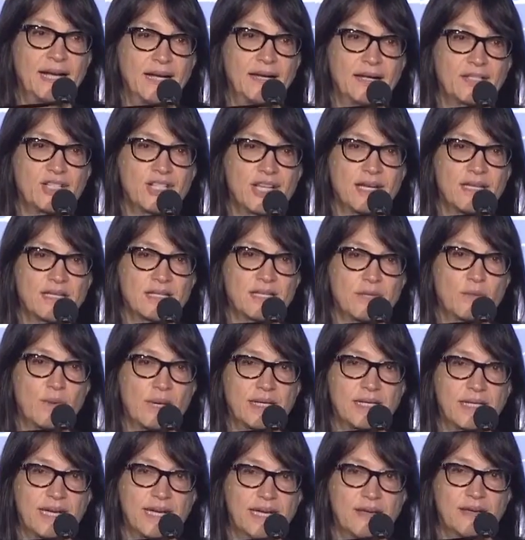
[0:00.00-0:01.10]
Chelsea went
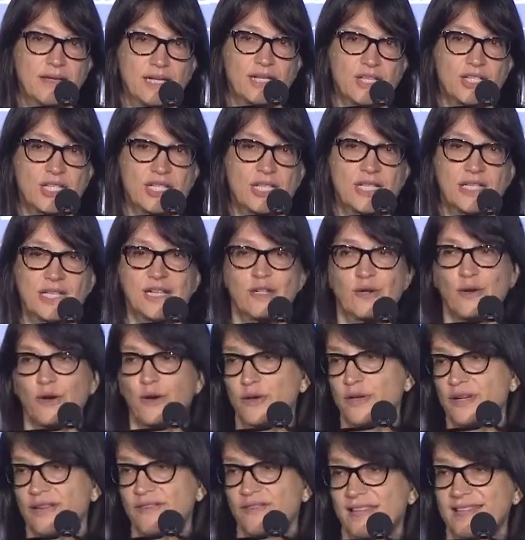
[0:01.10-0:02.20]
down and she did her
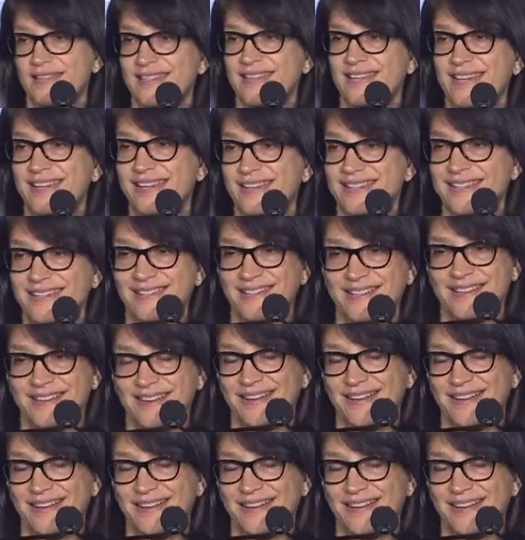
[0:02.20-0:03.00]
own investigation.